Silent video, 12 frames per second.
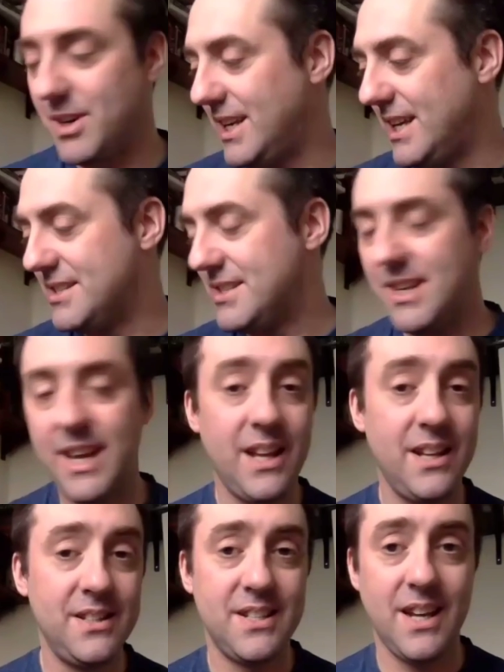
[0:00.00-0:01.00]
is what it is,
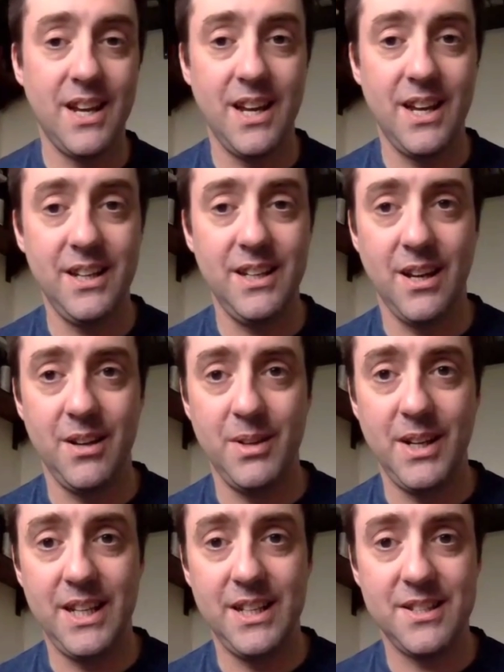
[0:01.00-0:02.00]
and
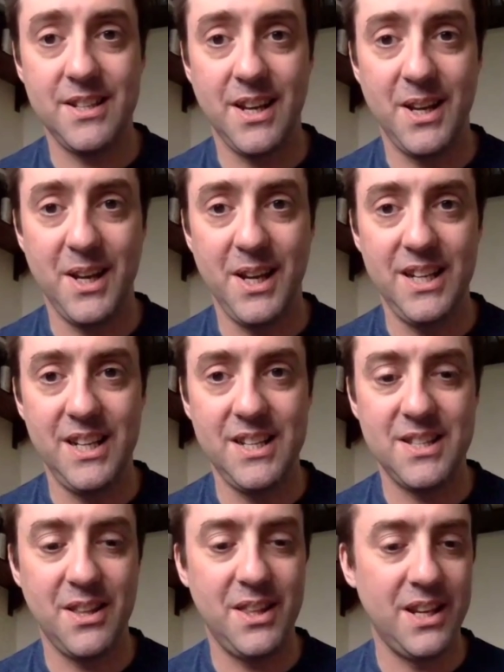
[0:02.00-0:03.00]

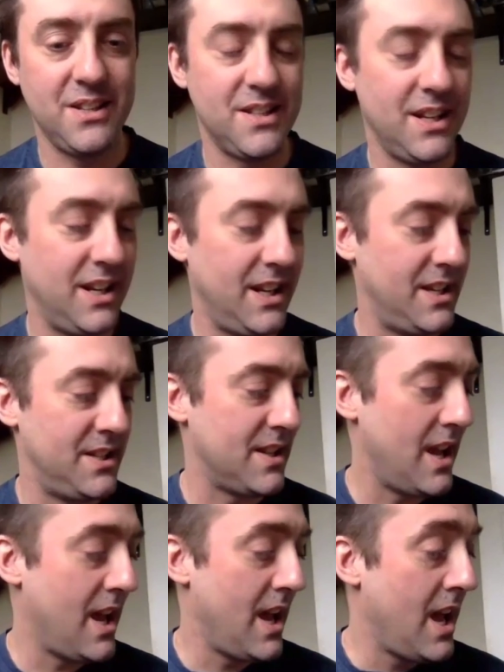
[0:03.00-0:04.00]
it is the things that it
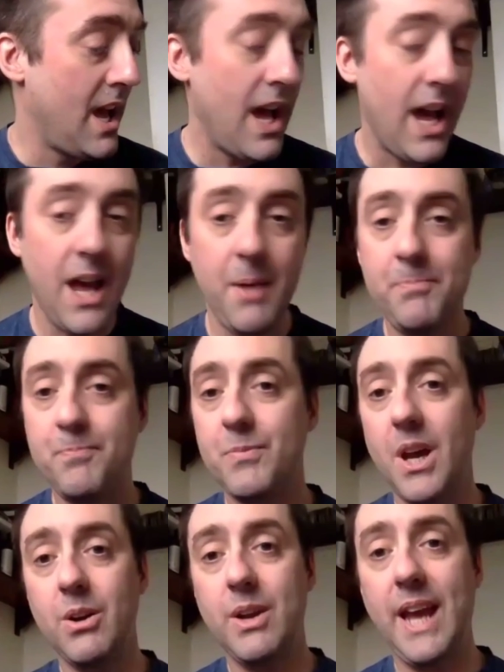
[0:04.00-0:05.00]
is.
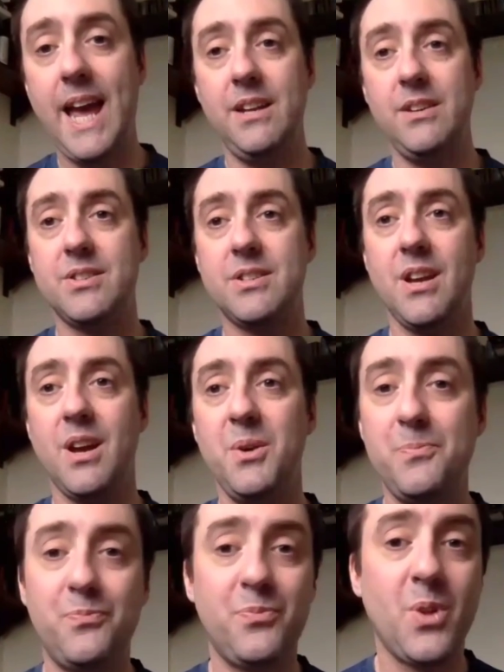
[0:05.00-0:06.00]
Okay,
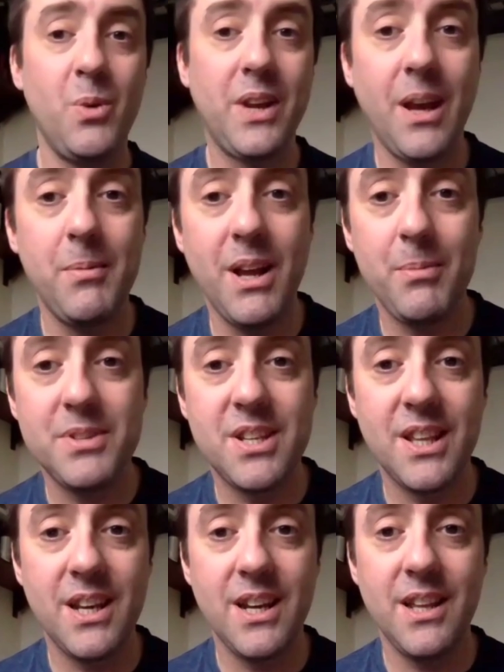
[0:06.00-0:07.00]
so we're coming
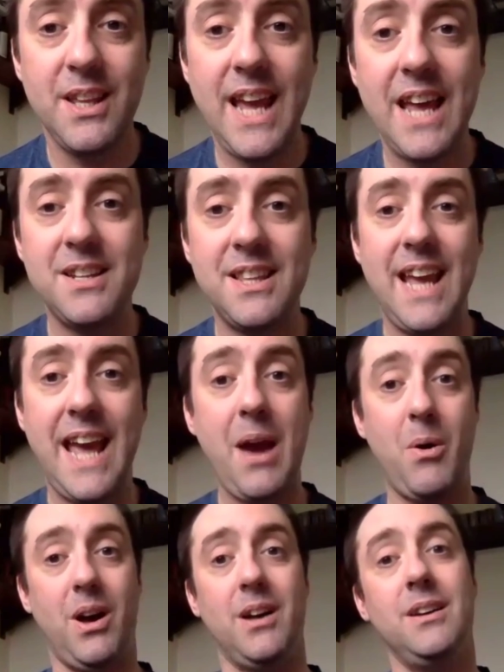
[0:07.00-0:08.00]
up to the end of
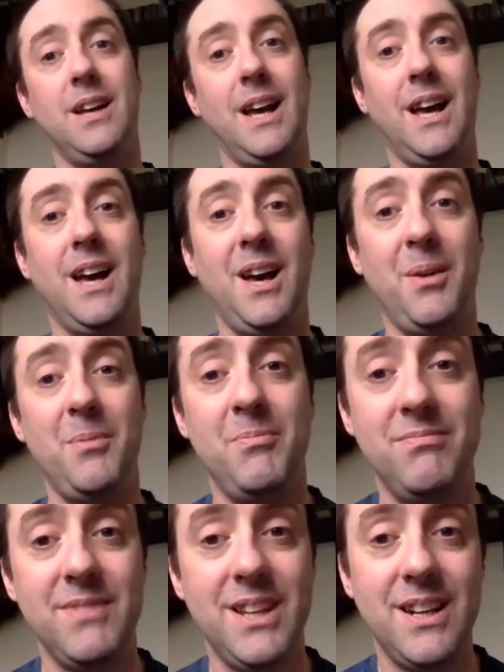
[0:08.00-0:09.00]
the hour.
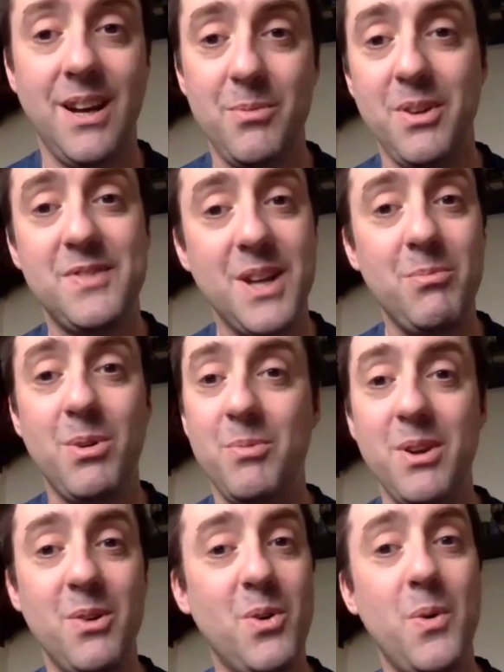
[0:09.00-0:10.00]
We've
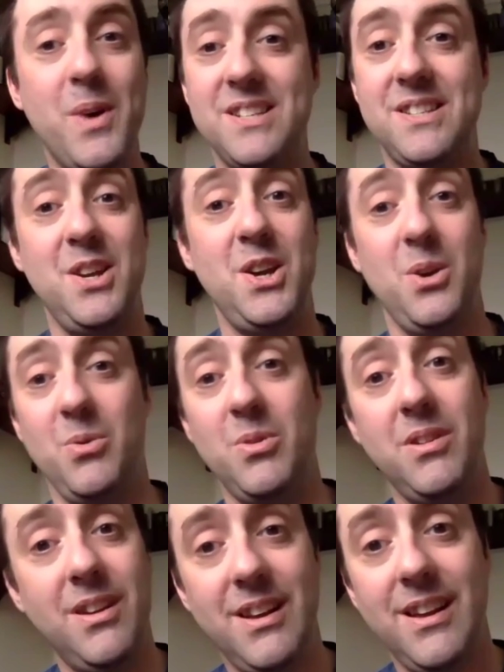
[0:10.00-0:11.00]
done what we always
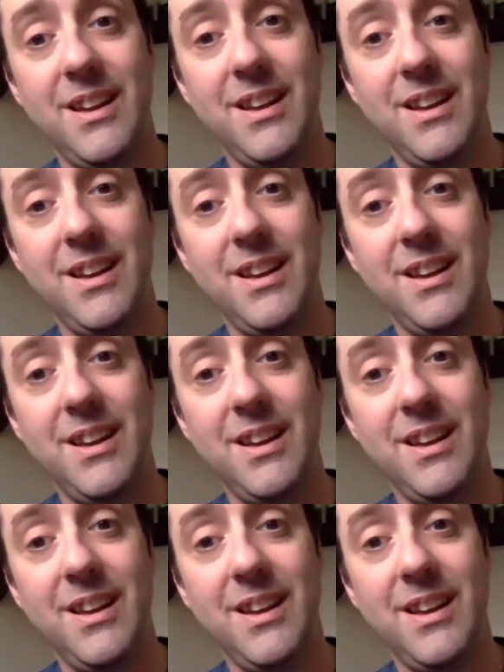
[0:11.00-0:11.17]
do.